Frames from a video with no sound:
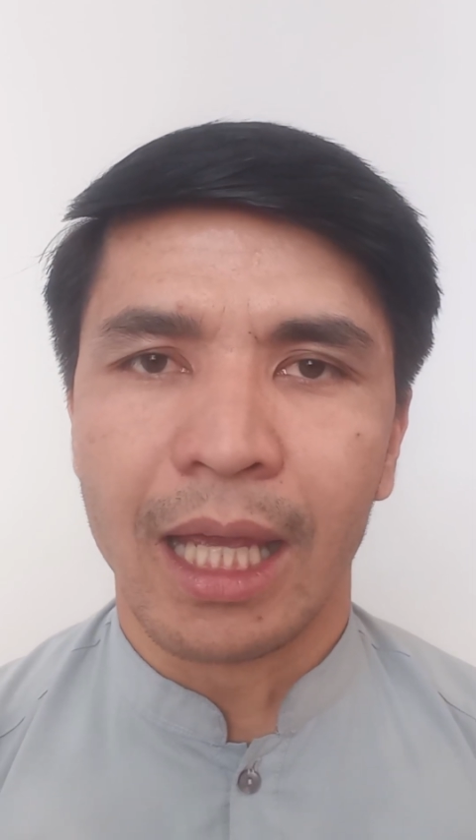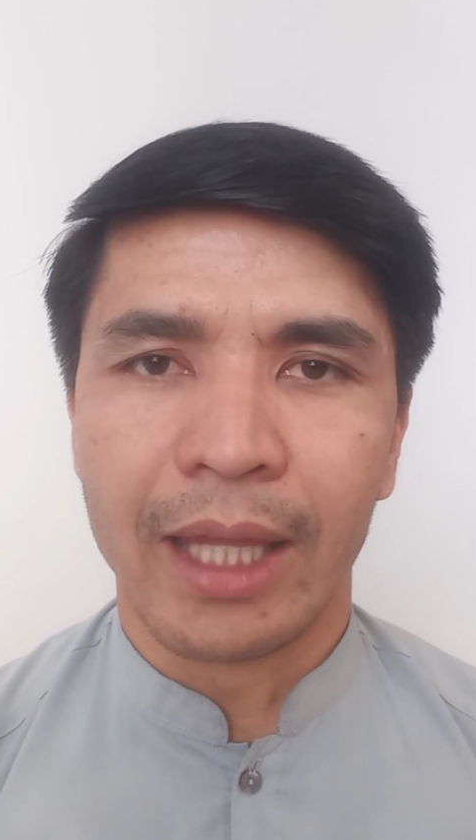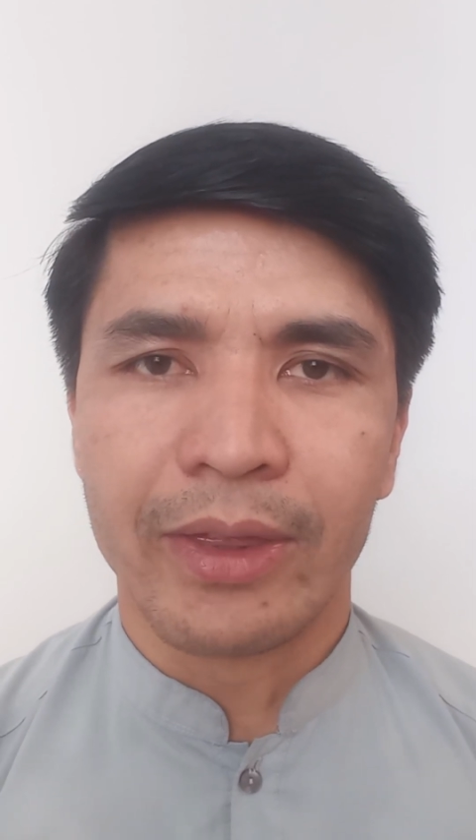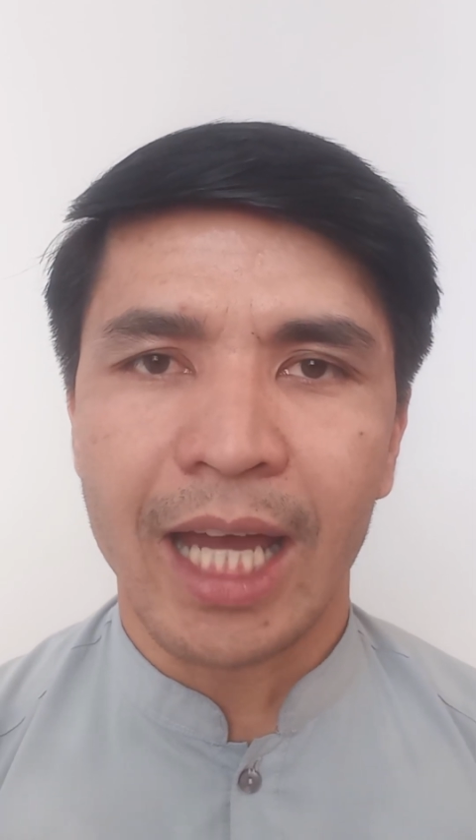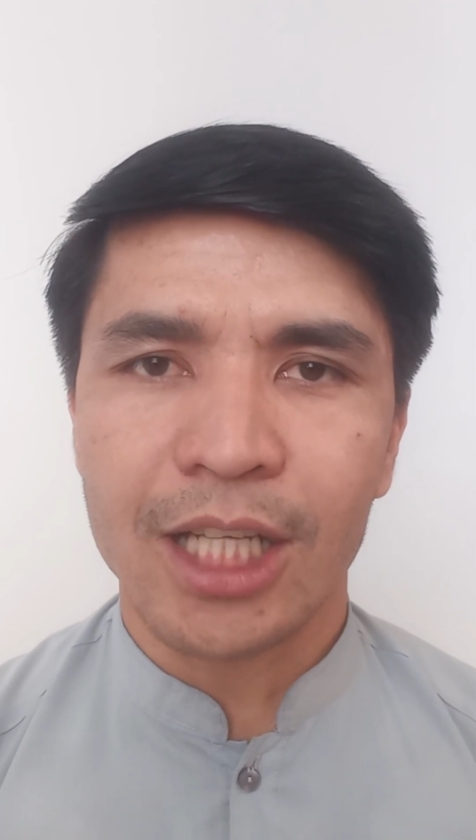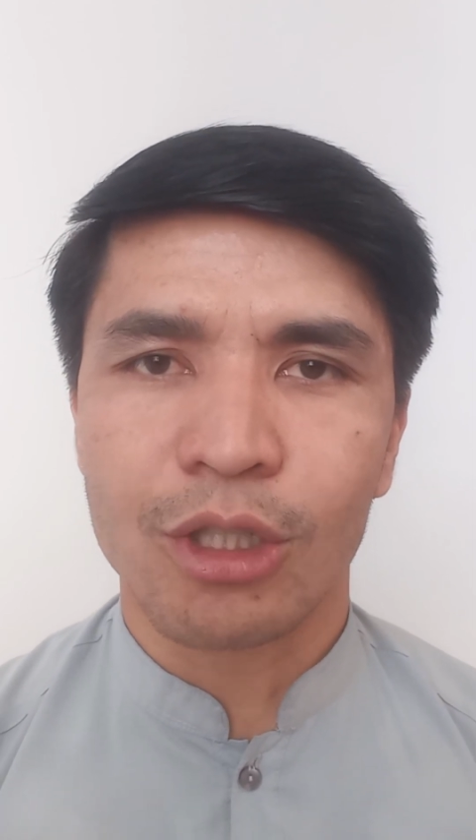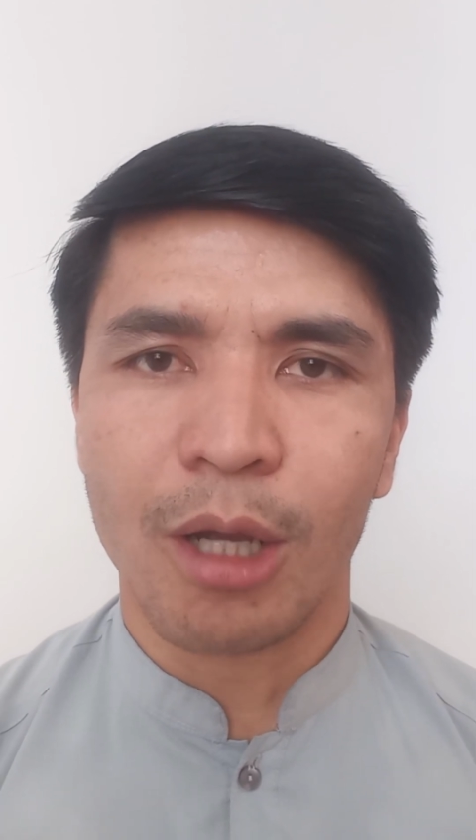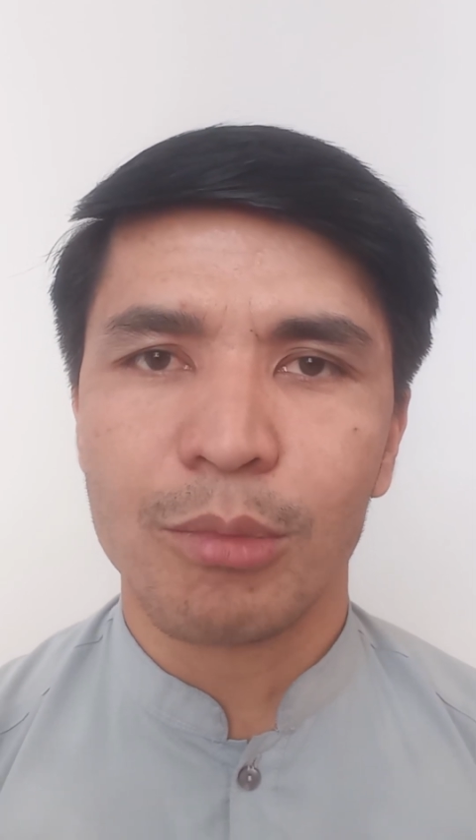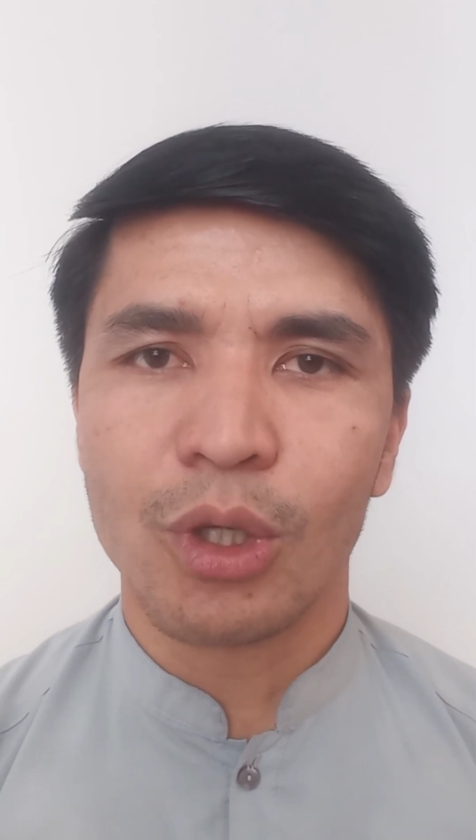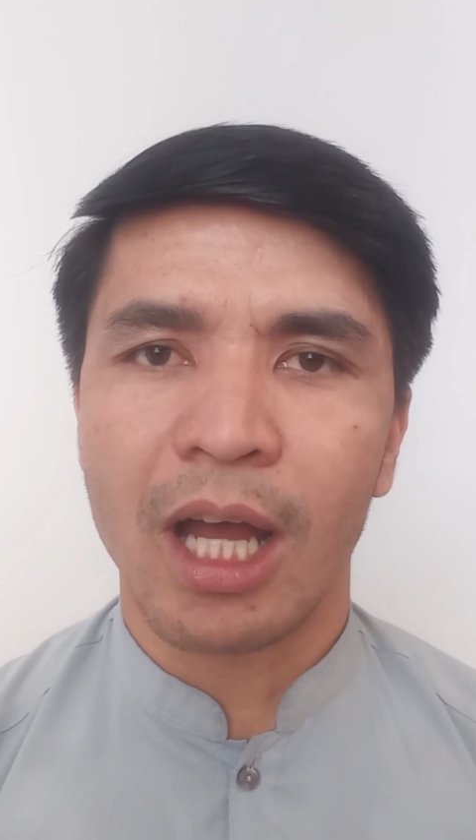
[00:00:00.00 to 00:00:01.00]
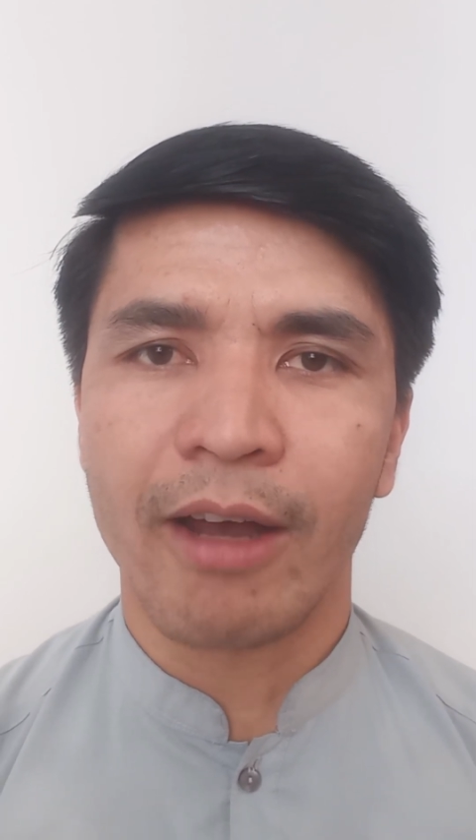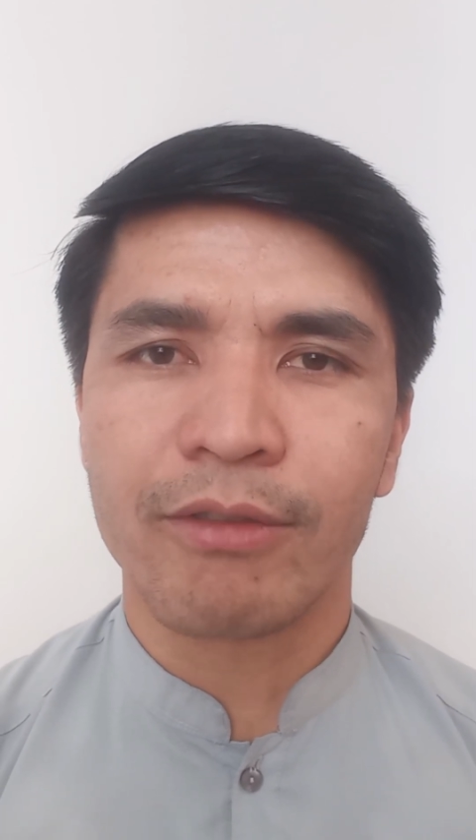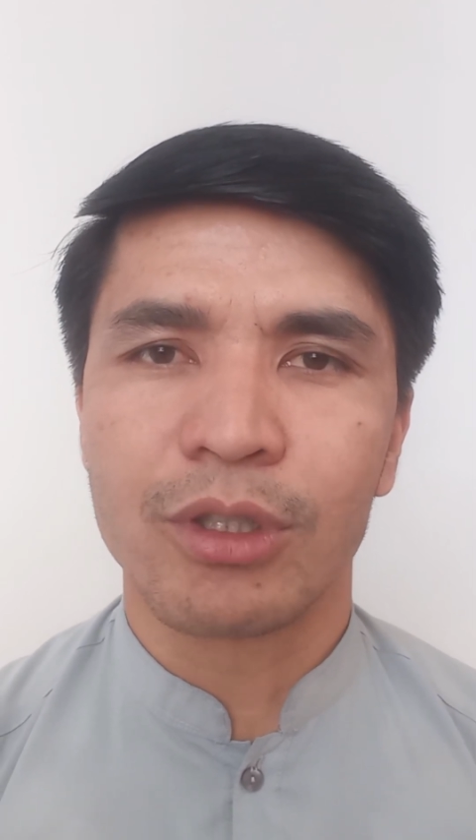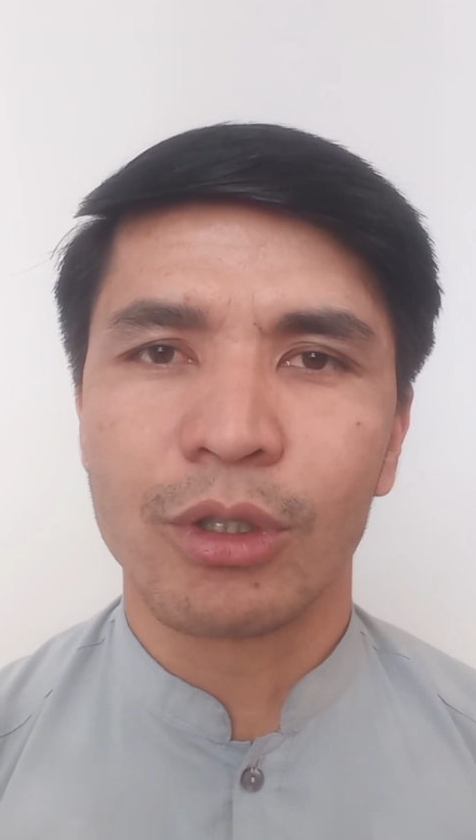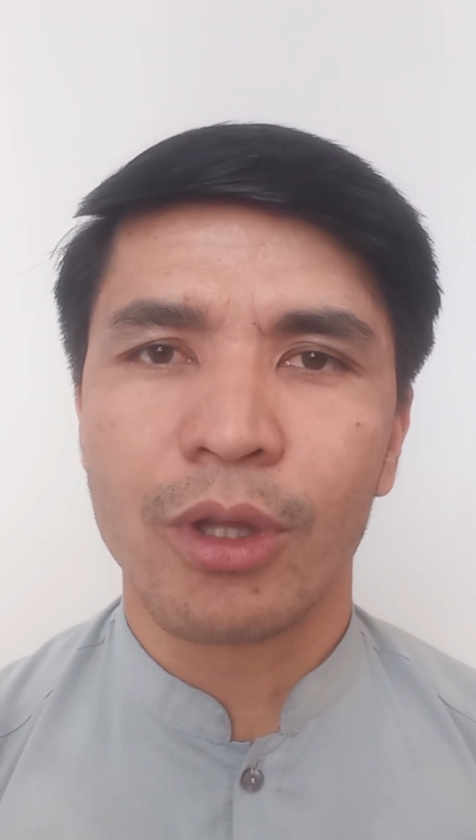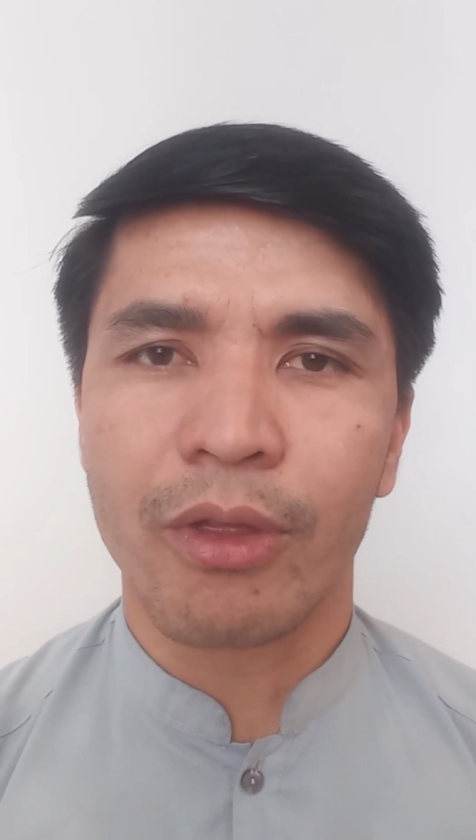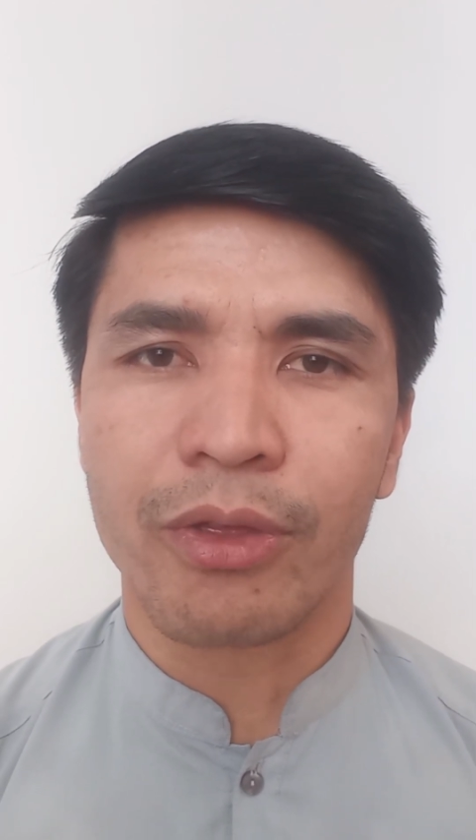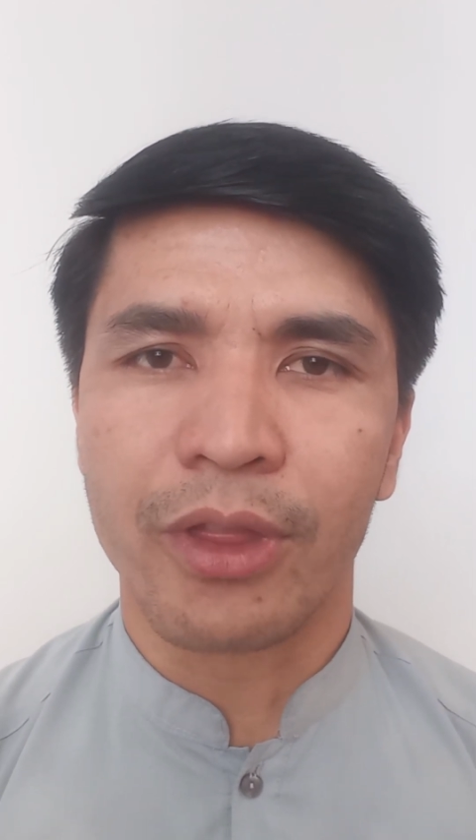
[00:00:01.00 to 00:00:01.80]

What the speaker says: and that time you have to